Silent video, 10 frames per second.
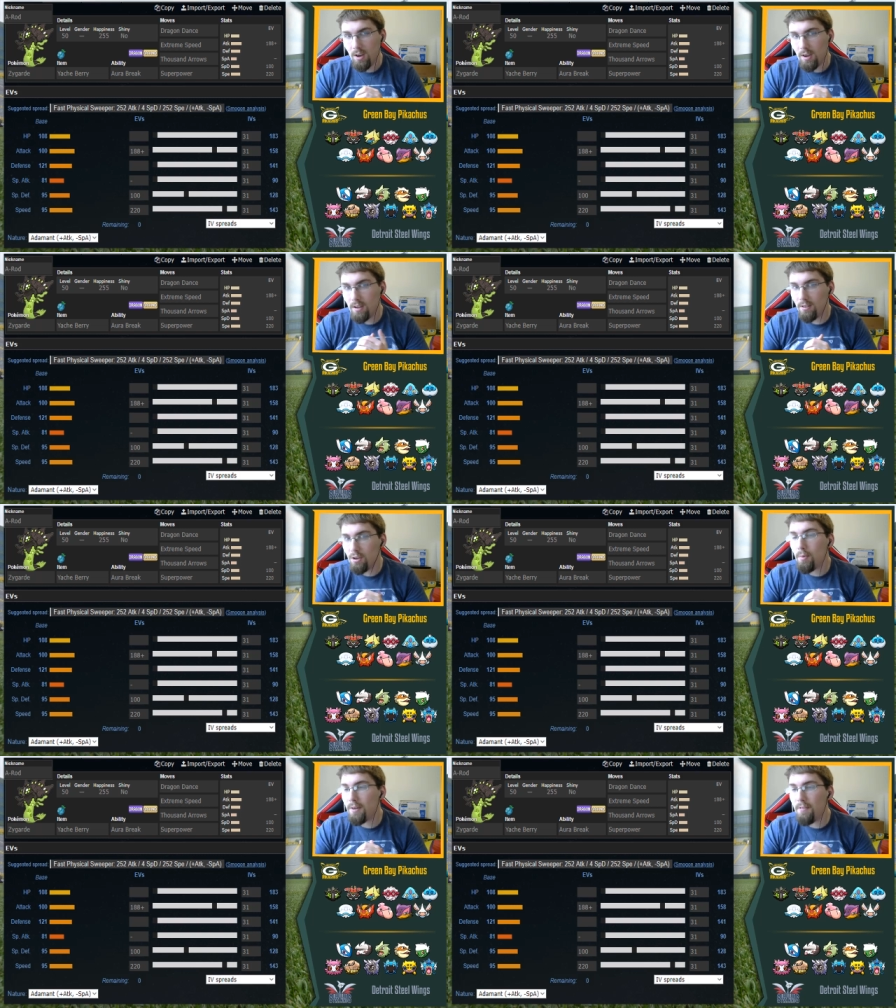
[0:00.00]
because it's
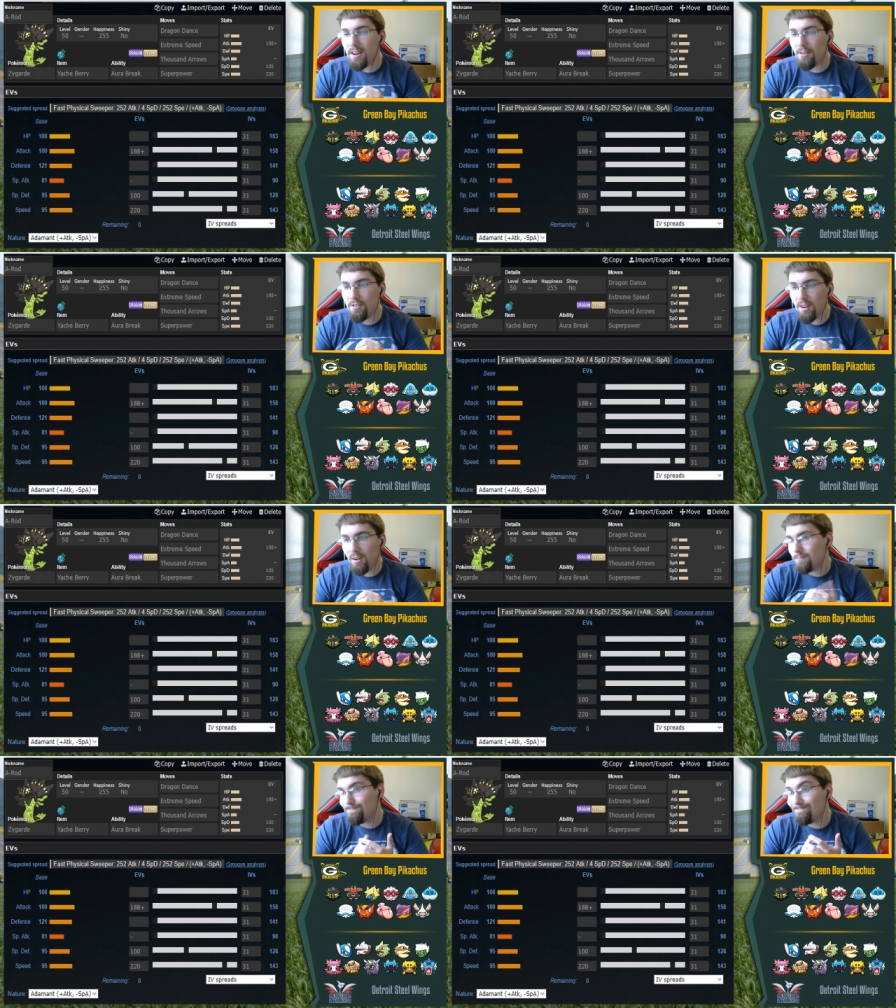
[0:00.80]
super effective
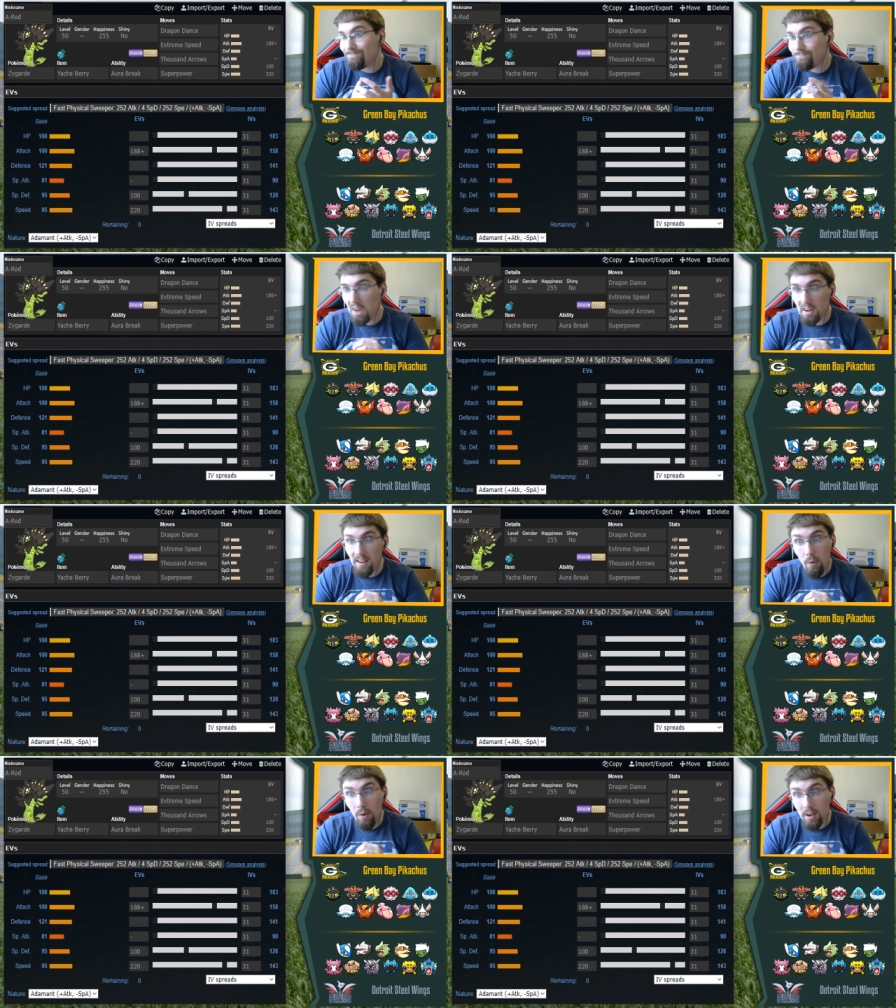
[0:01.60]
still.
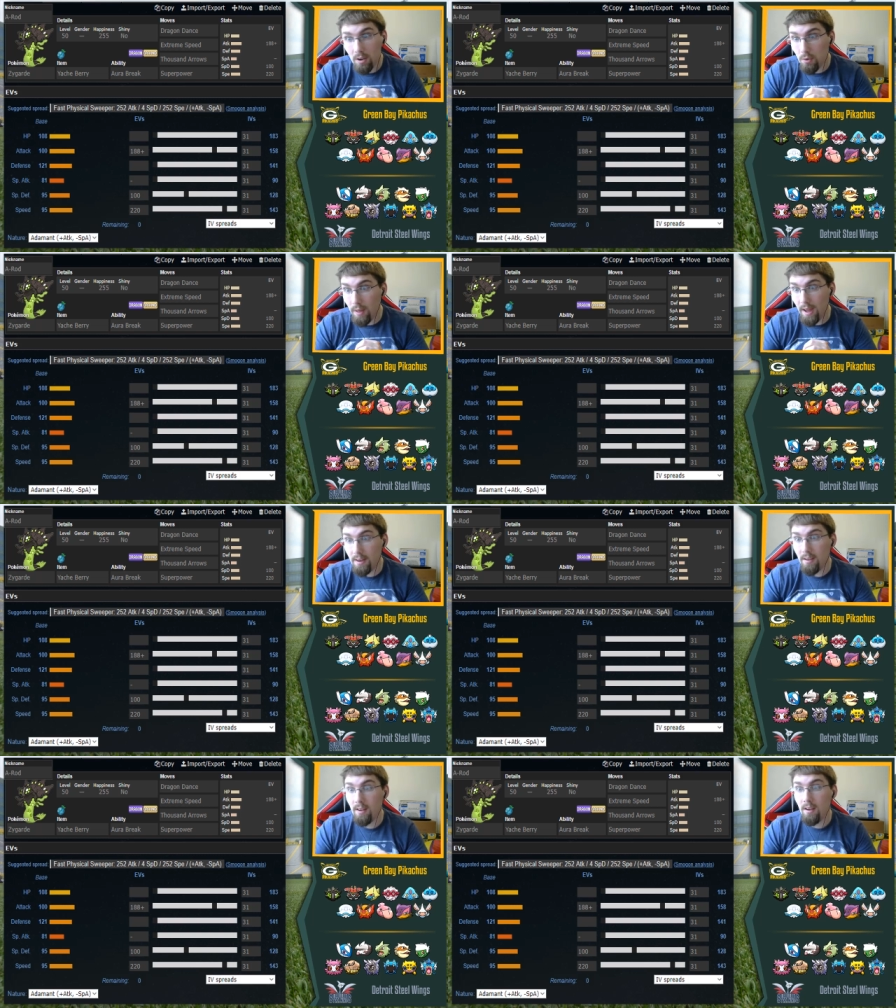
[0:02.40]
not wanting to do
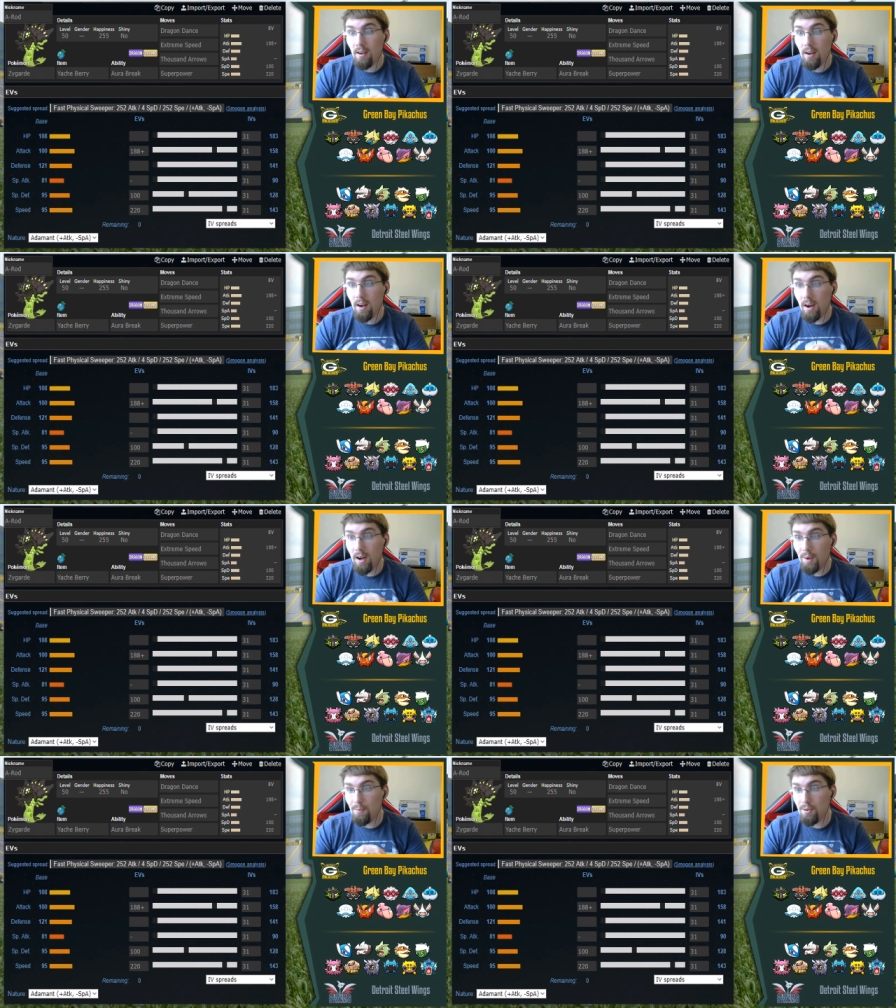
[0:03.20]
that.
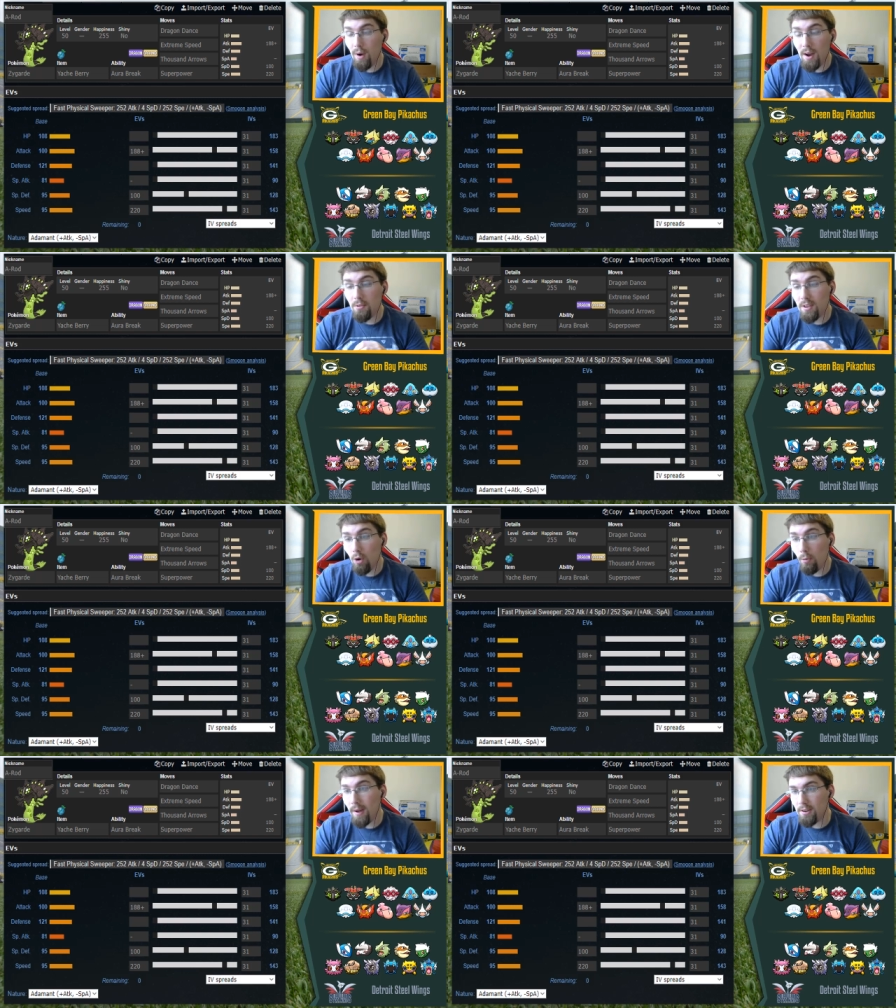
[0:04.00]
Um, so I don't think
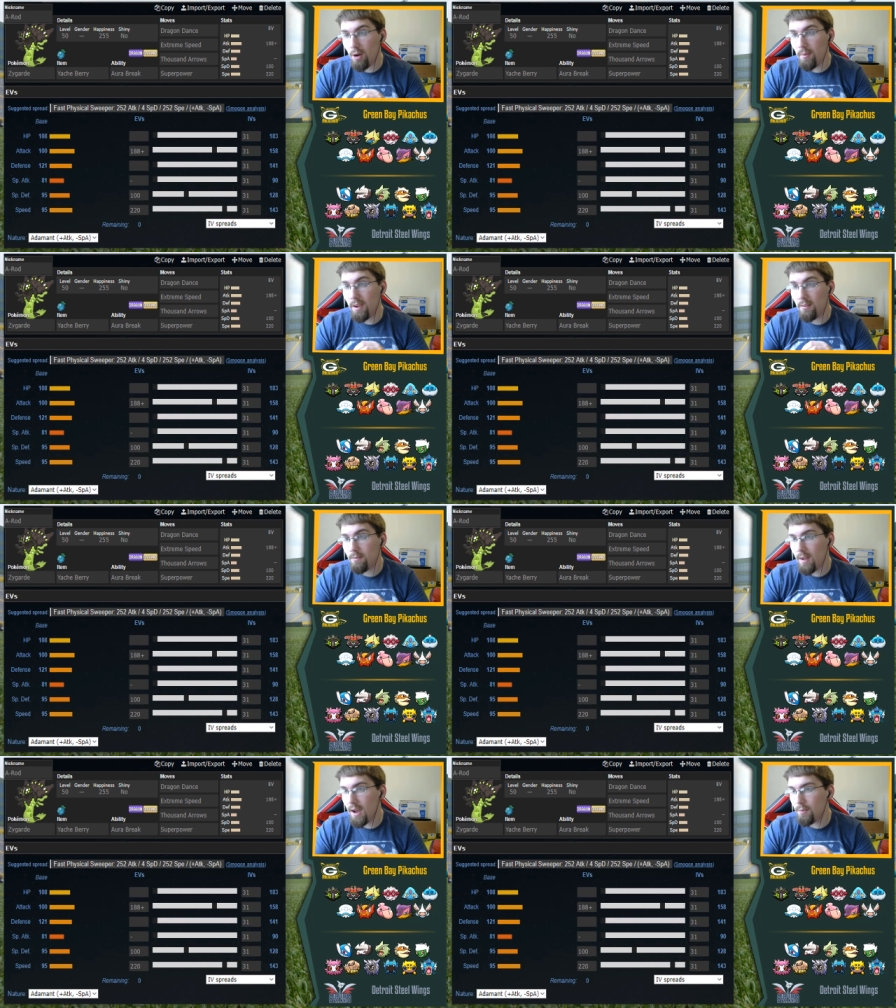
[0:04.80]
Golbat's coming.
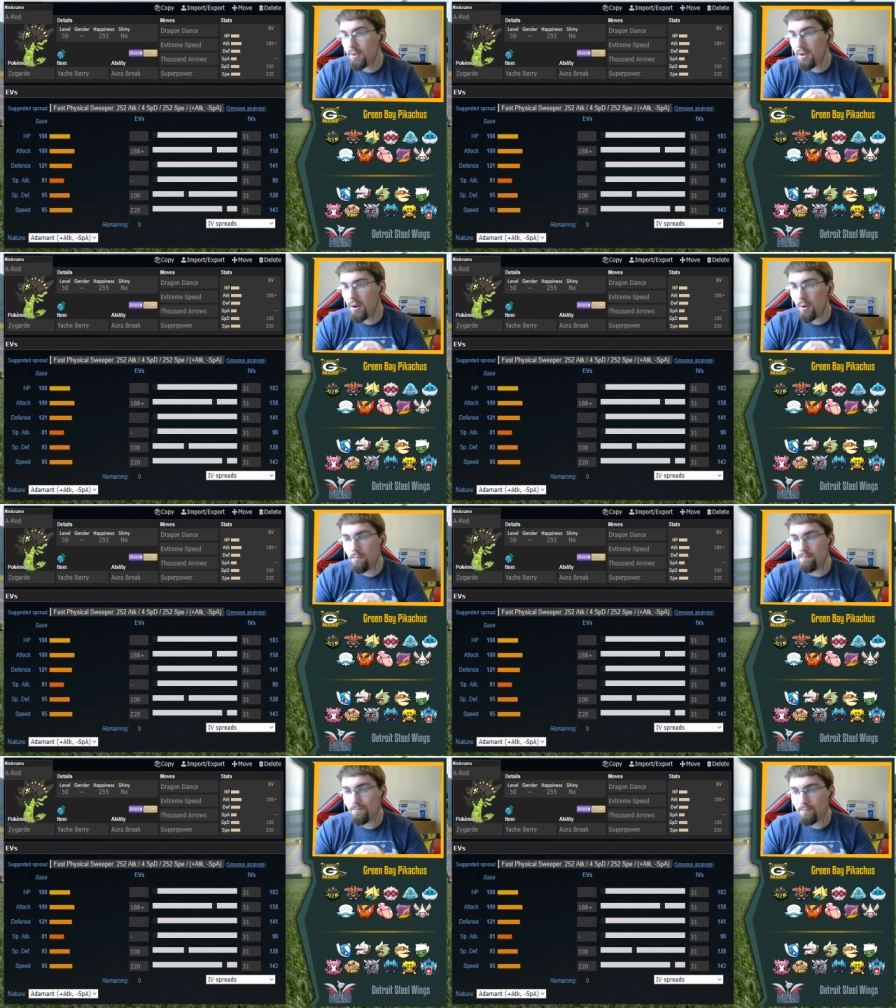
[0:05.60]
I really
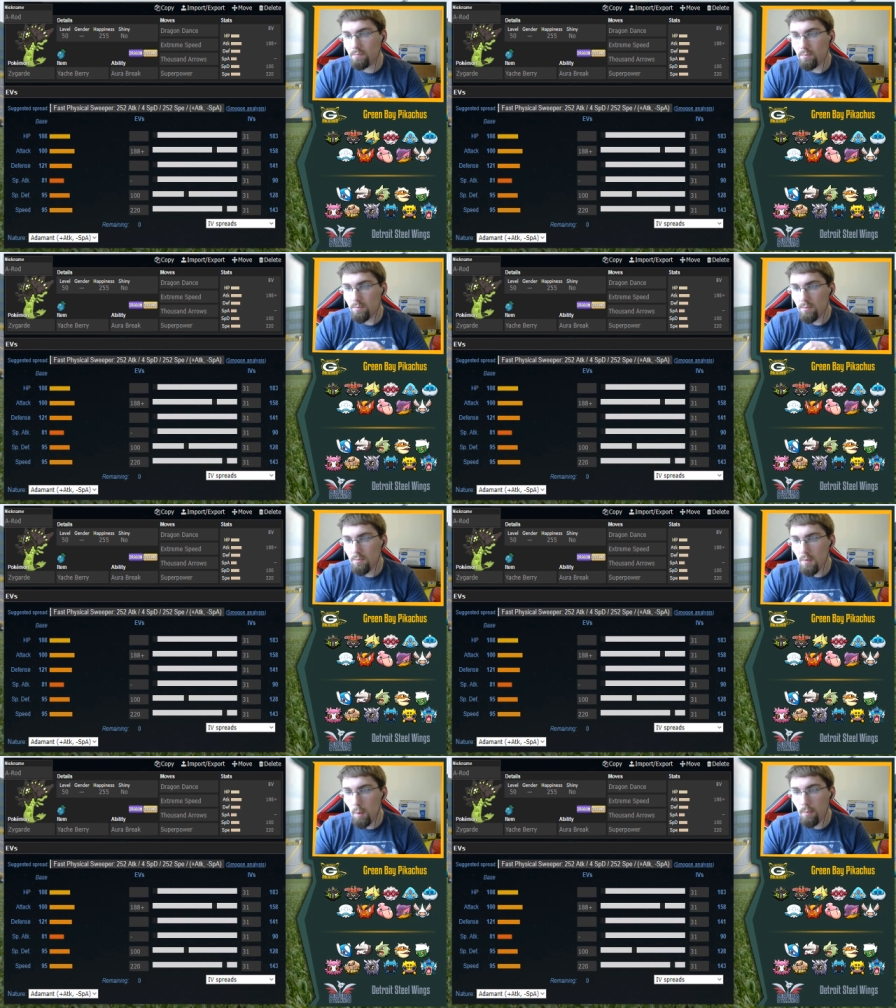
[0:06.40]
don't.
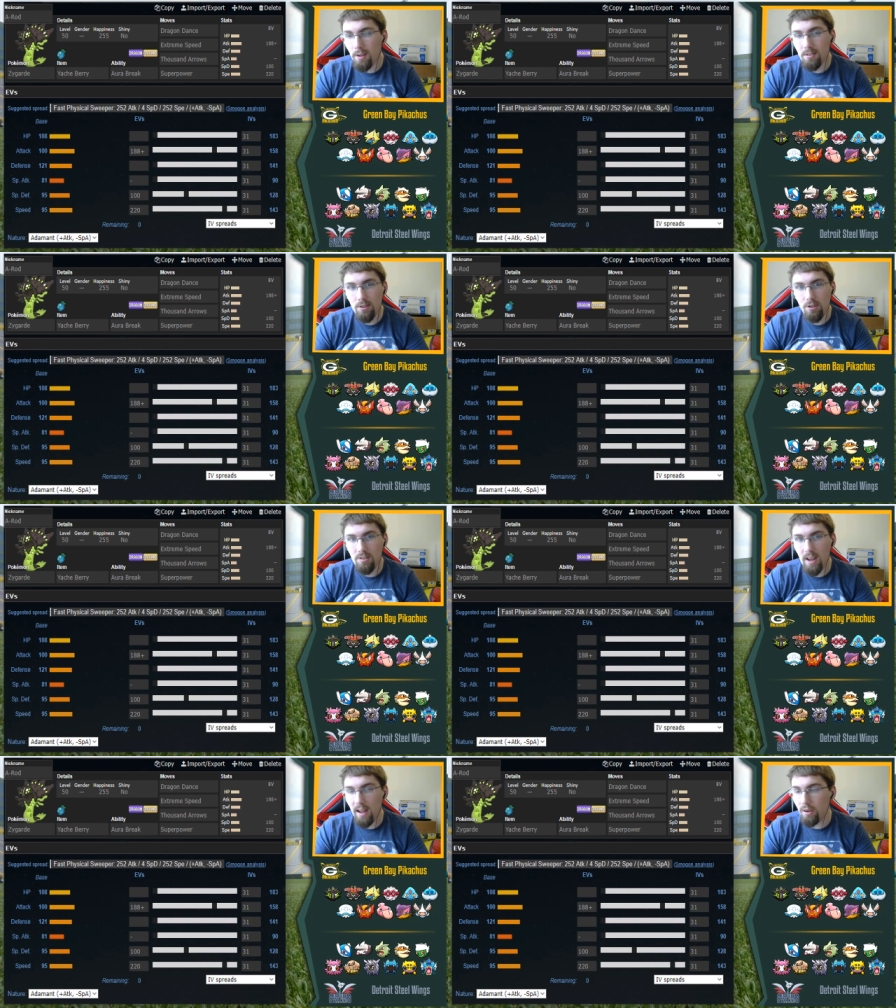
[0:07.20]
Plus, it's
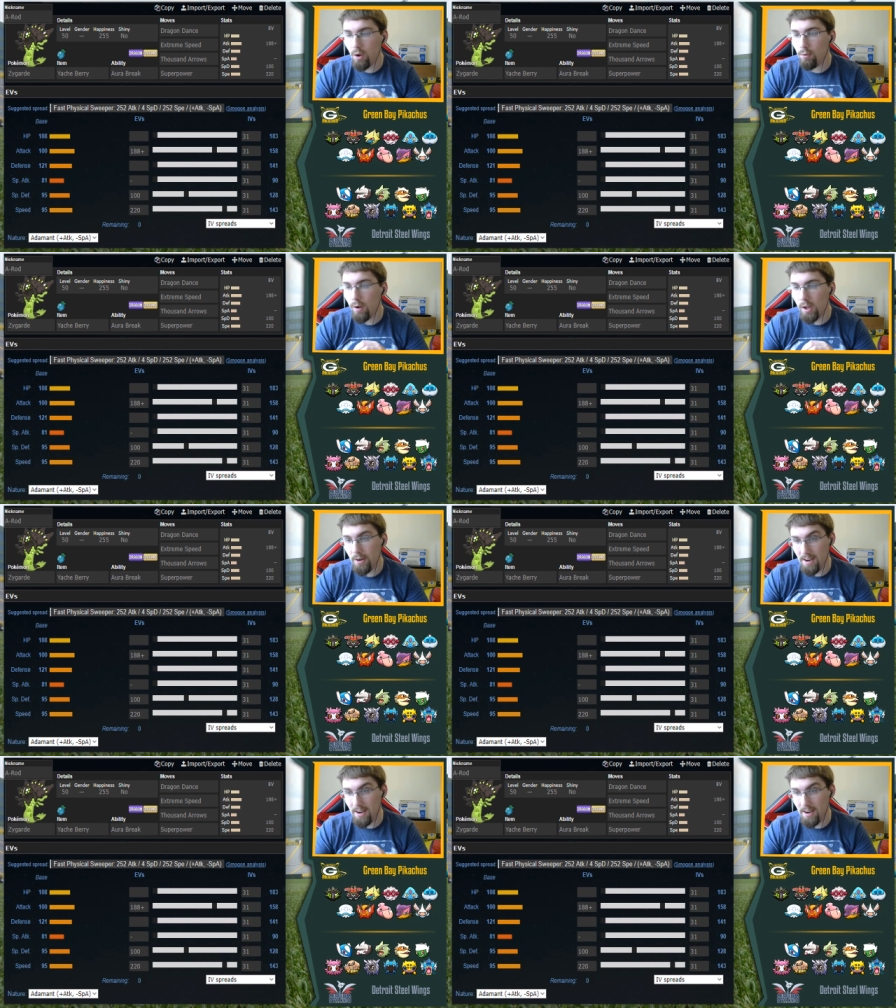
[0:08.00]
just Nihilego fodder